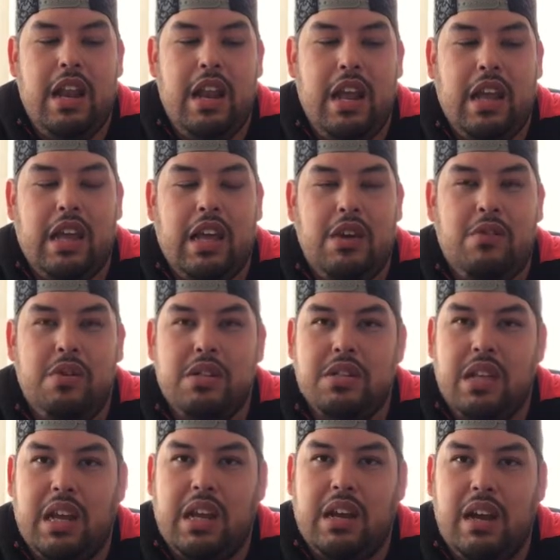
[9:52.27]
like it was
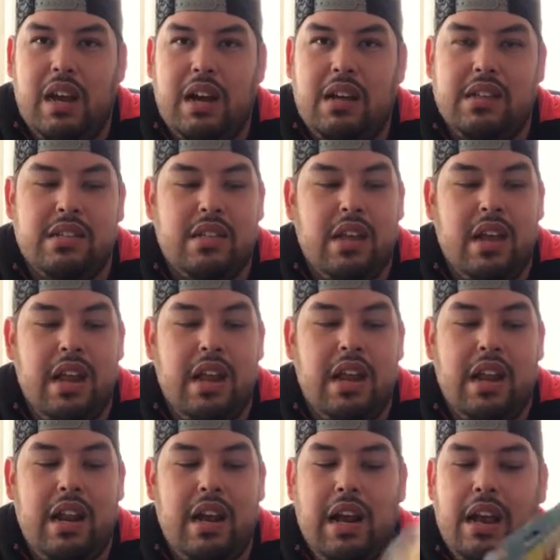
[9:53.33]
like glossy. I
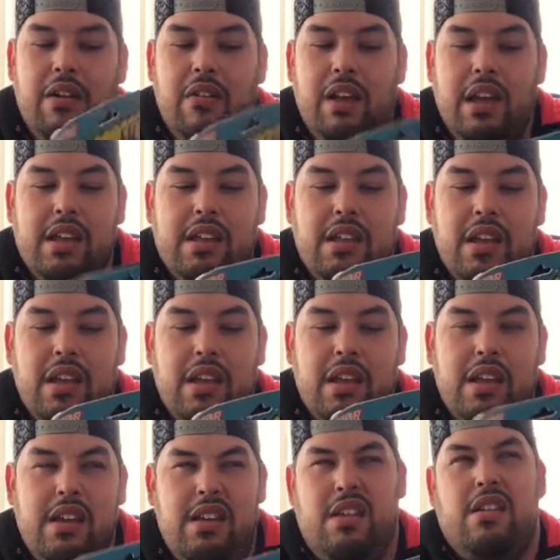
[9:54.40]
don't like that.
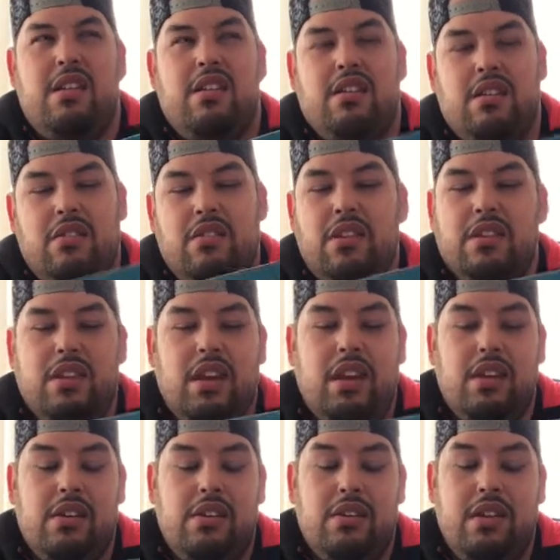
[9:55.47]
What the
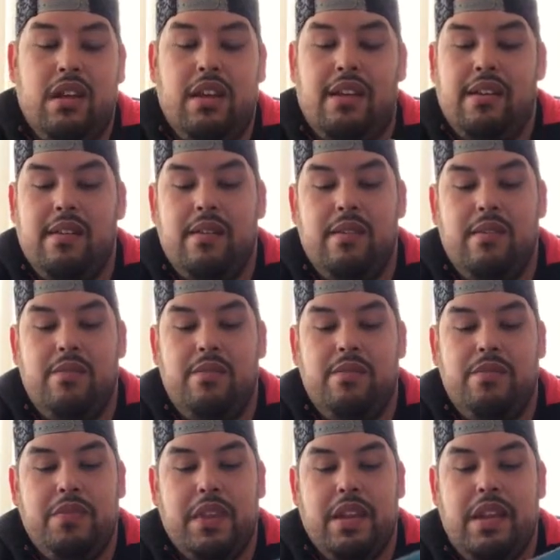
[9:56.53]
hell? Like,
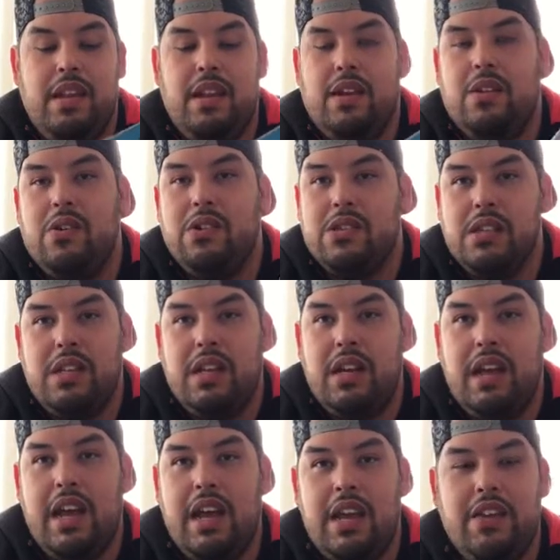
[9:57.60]
and of course it didn't
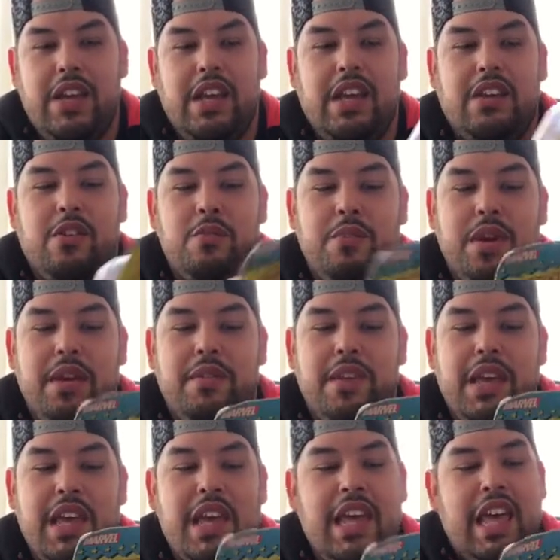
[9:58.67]
have any Incopay,
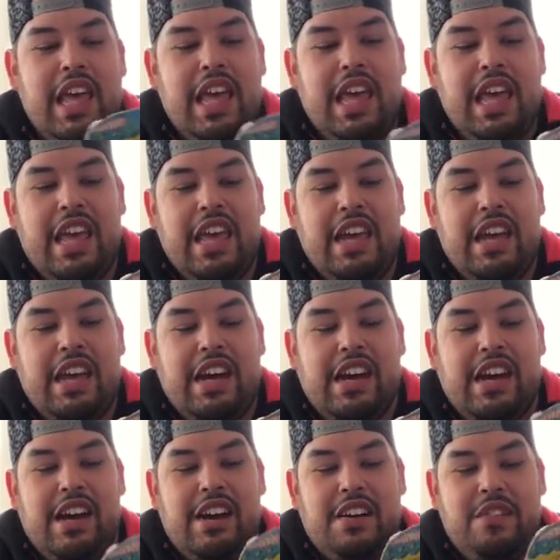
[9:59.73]

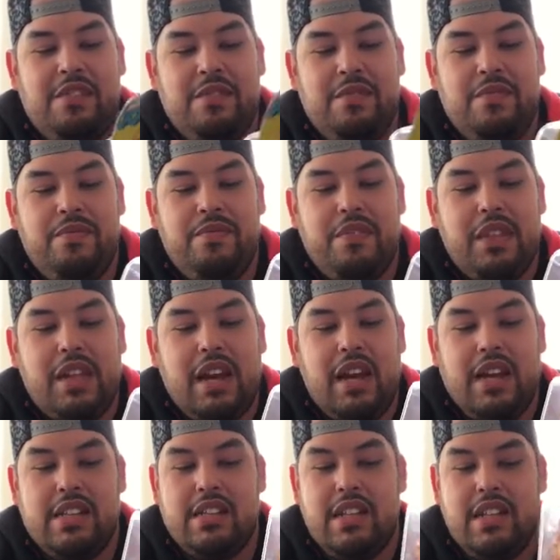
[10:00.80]
And
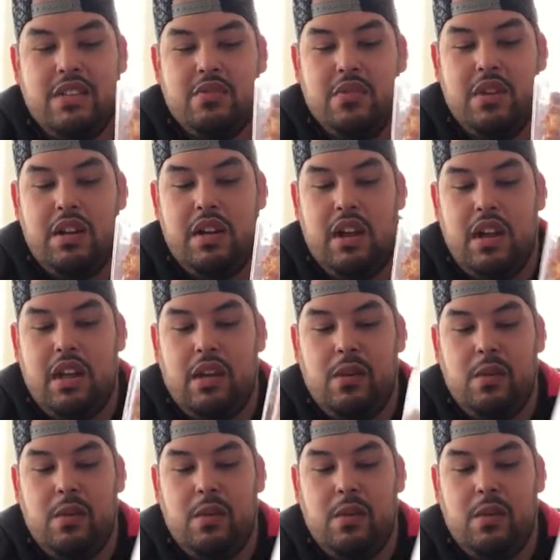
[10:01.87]
I see this one, like,